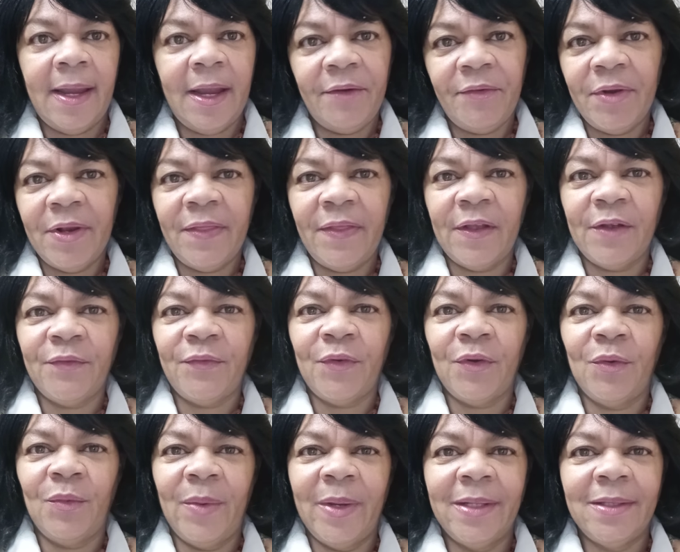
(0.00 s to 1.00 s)
Aaron
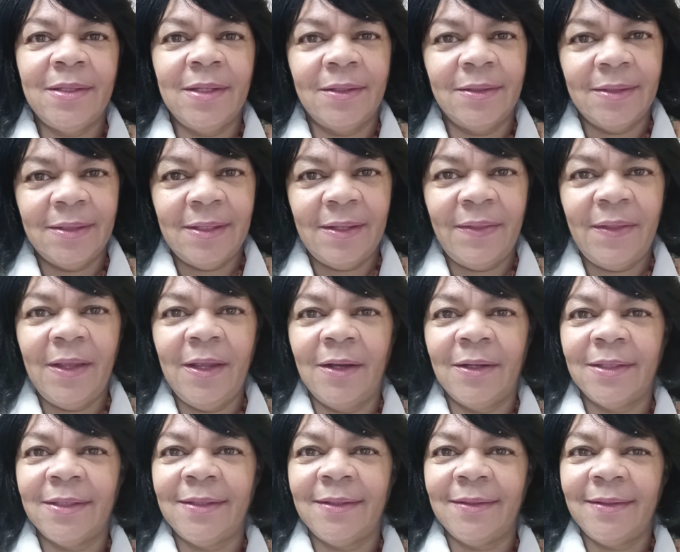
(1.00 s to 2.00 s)
therefore went unto the
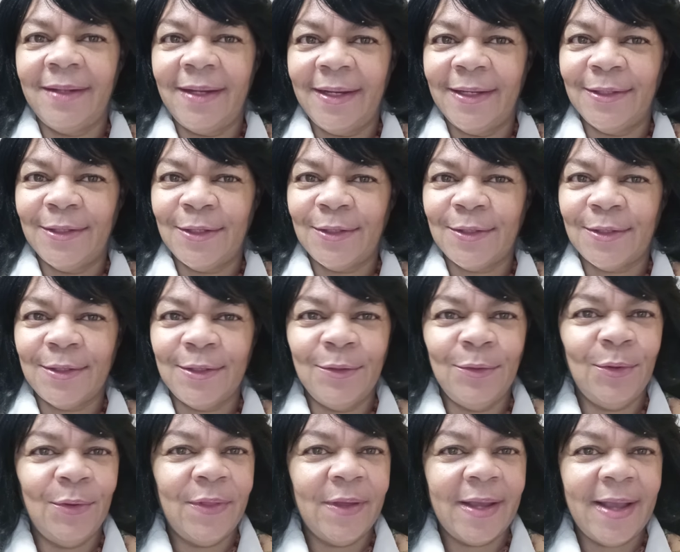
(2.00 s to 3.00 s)
altar and
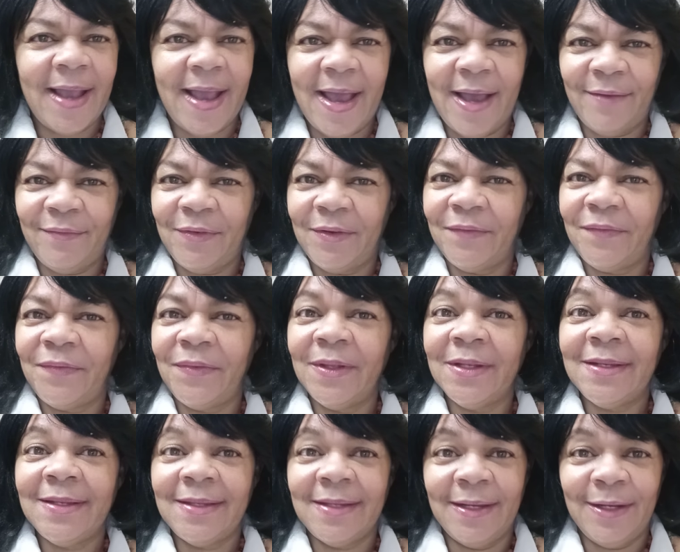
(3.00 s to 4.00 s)
slew the calf of
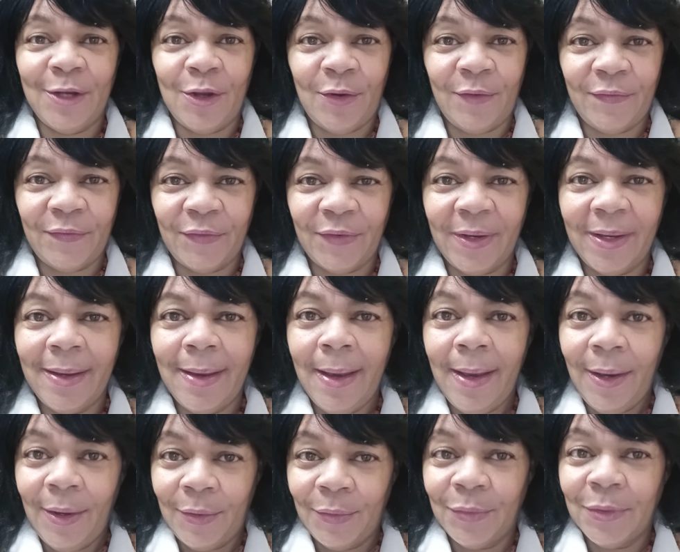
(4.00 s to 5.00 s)
the sin offering,
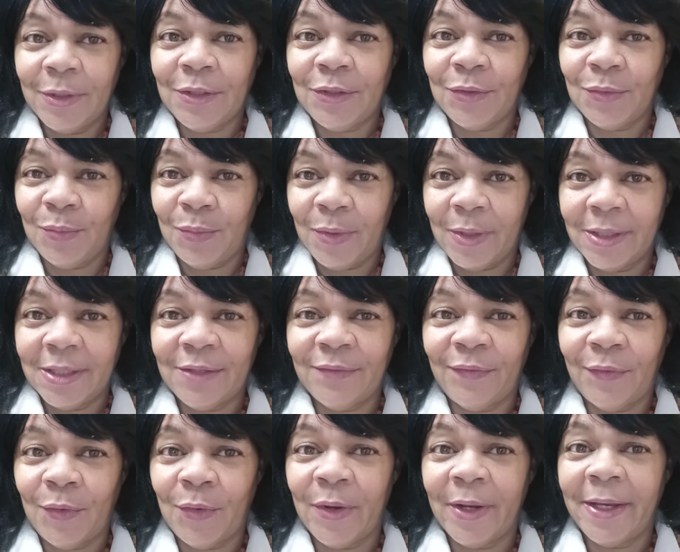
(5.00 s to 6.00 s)
which was
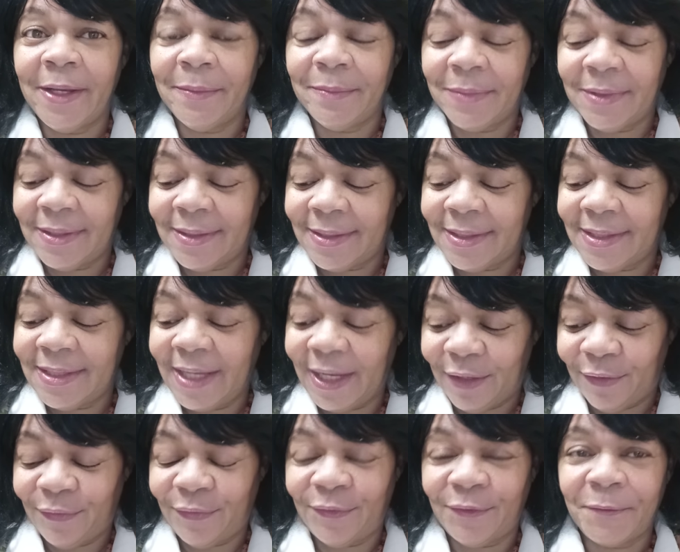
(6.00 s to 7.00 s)
for
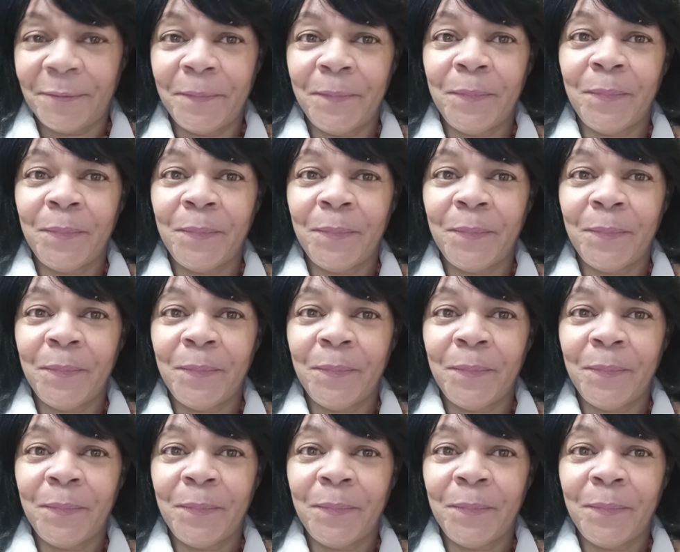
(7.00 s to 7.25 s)
himself.